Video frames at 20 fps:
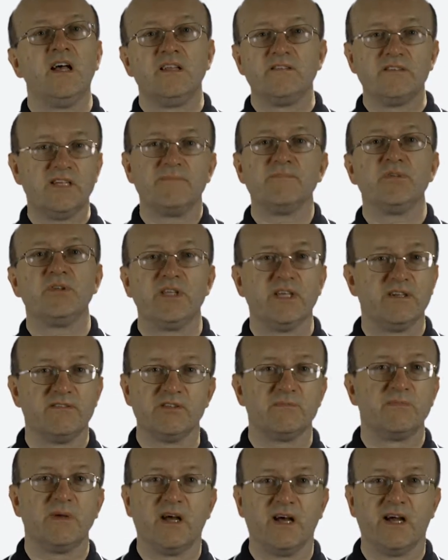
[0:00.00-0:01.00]
Number theory
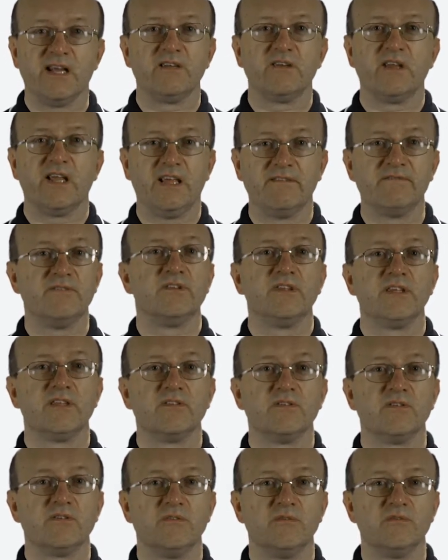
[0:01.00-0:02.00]
is behind everything
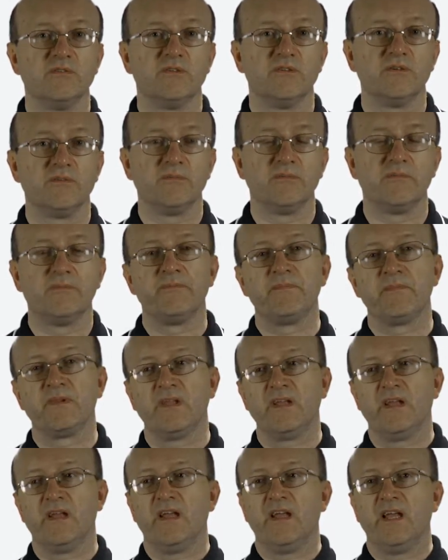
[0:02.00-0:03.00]
that you do.
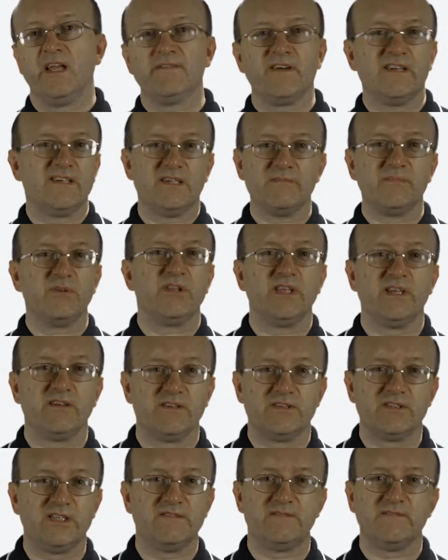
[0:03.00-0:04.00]
In fact, number theory
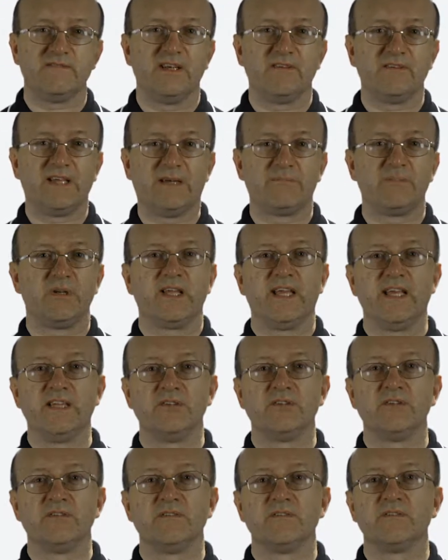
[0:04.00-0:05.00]
has even found
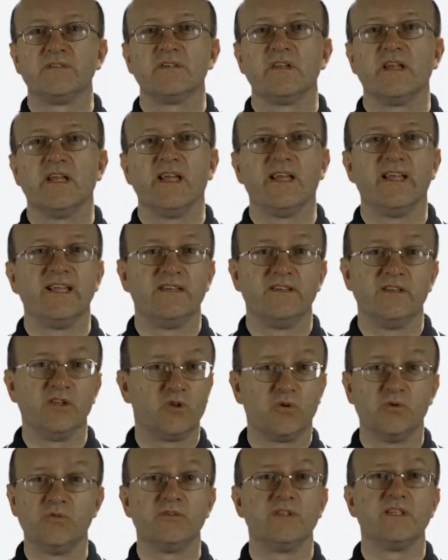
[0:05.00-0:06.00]
applications in the
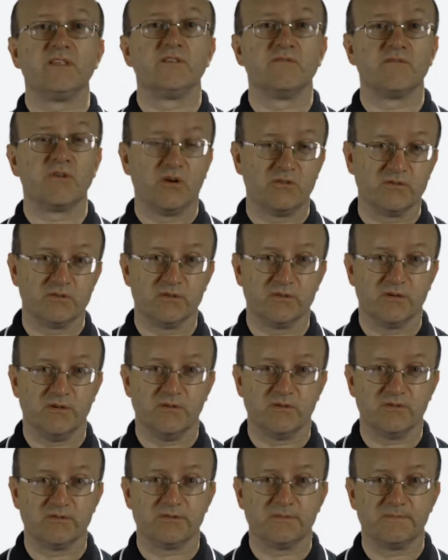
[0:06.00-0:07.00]
acoustics of concert
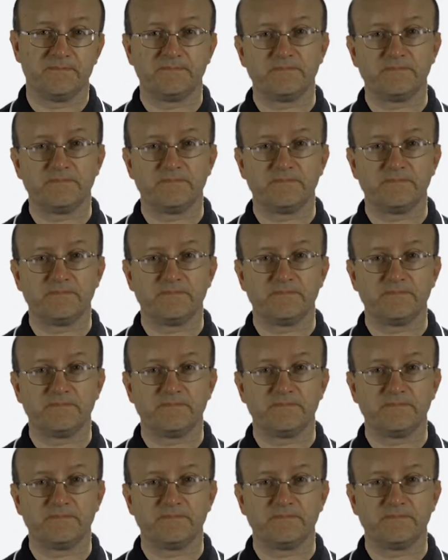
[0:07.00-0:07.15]
halls.